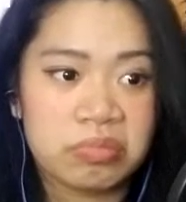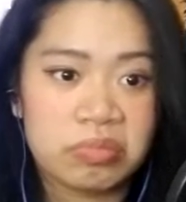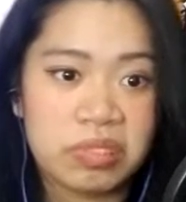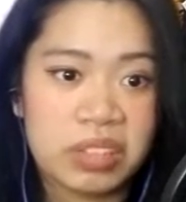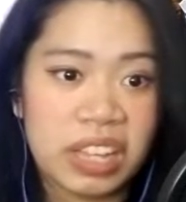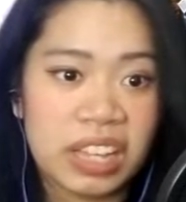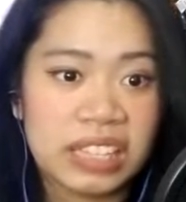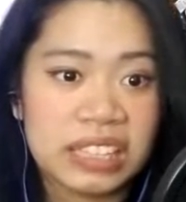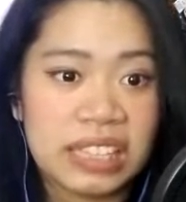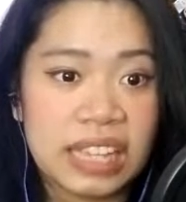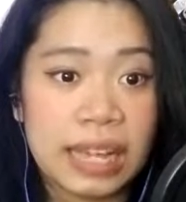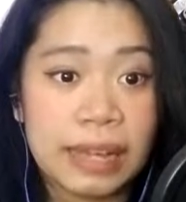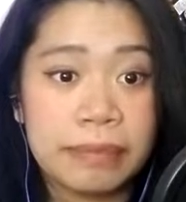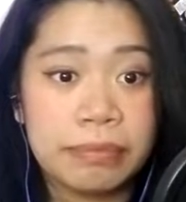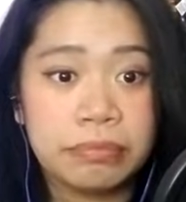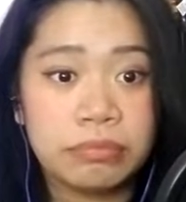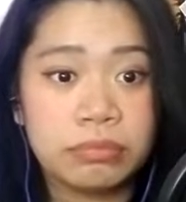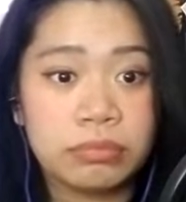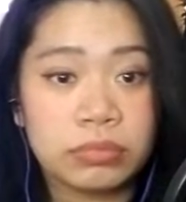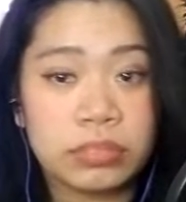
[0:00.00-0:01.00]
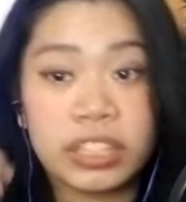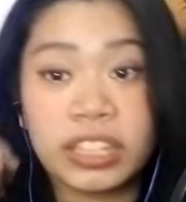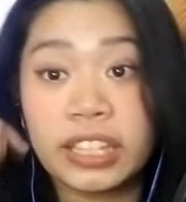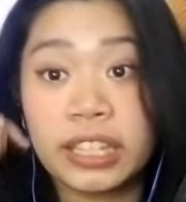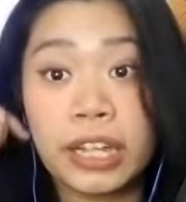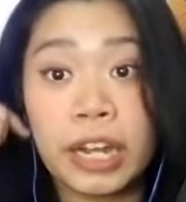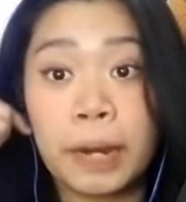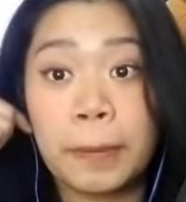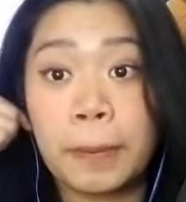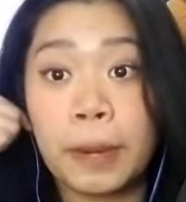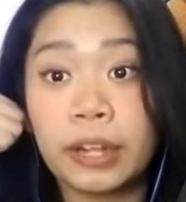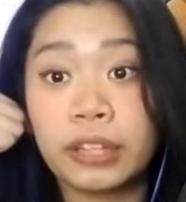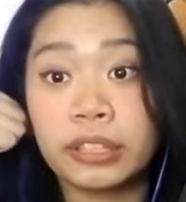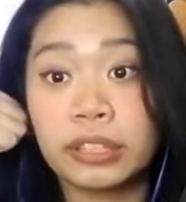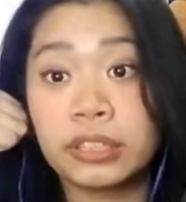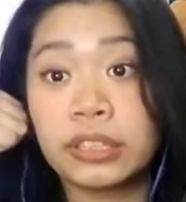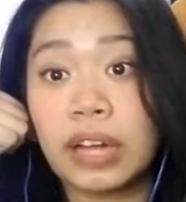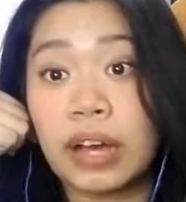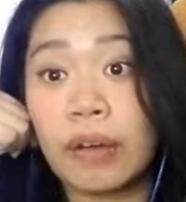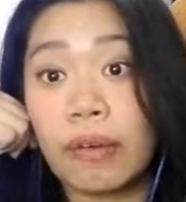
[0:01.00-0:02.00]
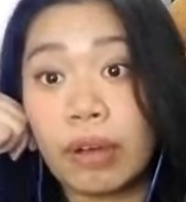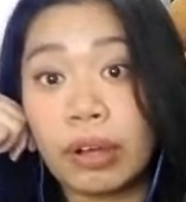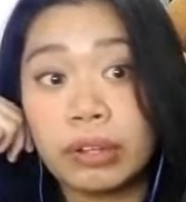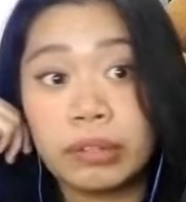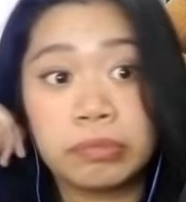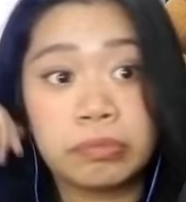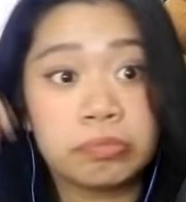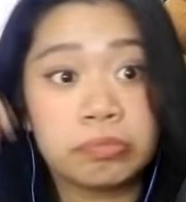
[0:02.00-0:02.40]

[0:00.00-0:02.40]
Guess I'm really her partner now, huh?